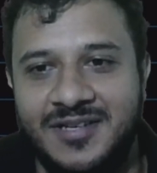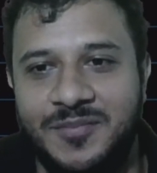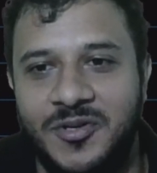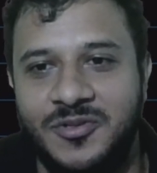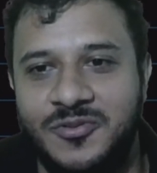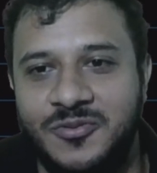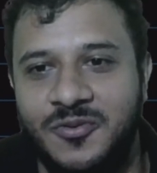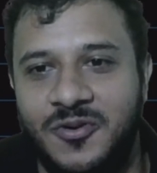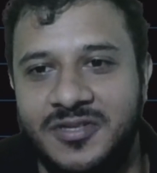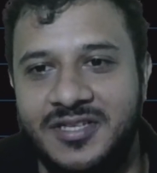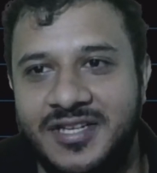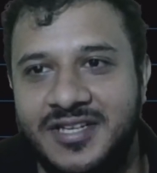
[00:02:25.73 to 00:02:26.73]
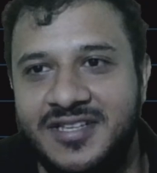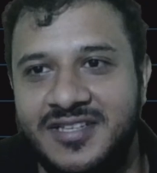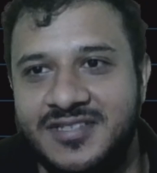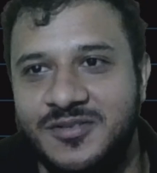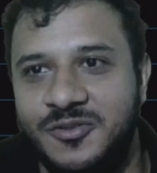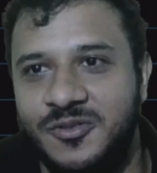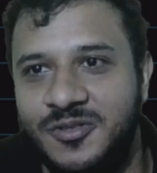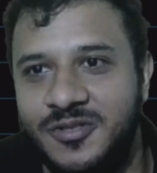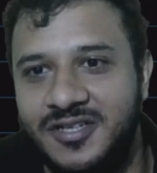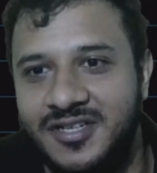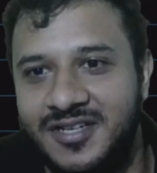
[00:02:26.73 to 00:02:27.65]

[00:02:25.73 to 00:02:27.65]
about 2 or 3 years ago.